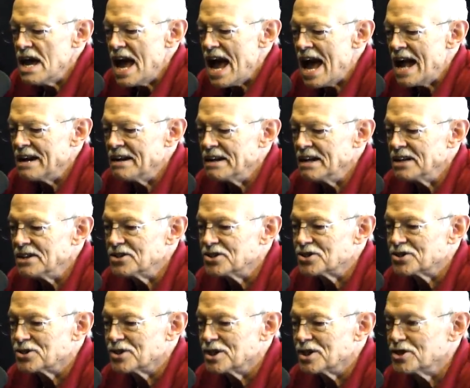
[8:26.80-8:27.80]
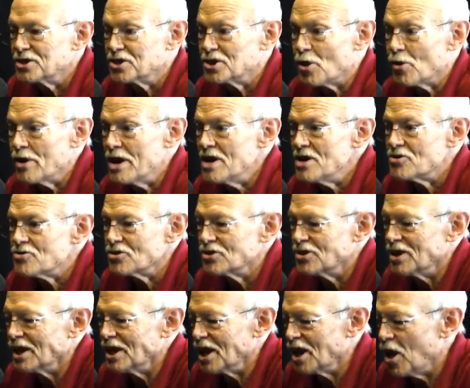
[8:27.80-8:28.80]
And it's it's so
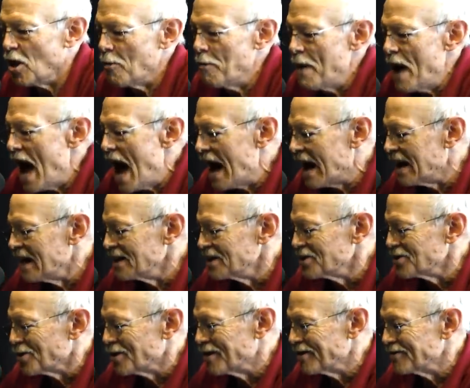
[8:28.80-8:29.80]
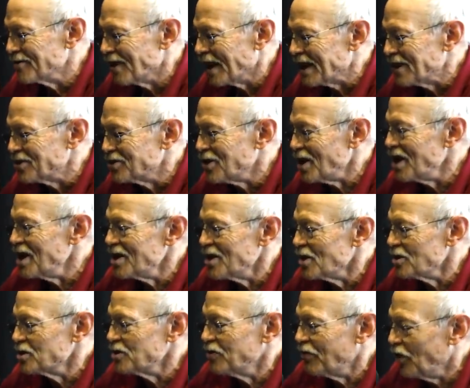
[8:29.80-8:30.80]
interesting to go back and sort of like study
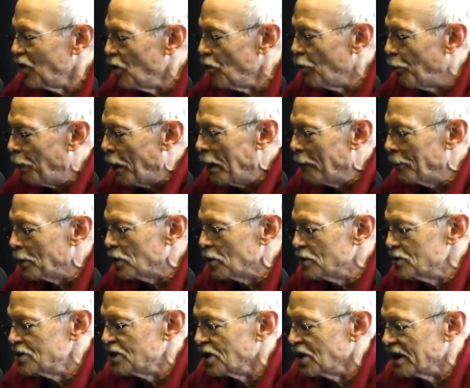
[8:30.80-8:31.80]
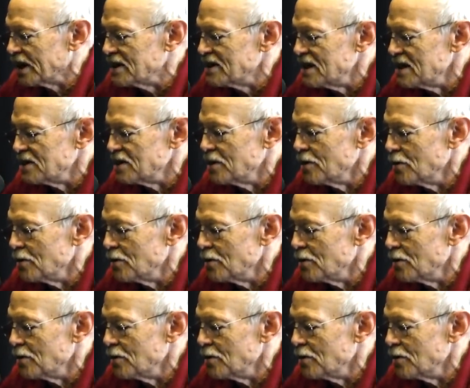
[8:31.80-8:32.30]
those few people who still exist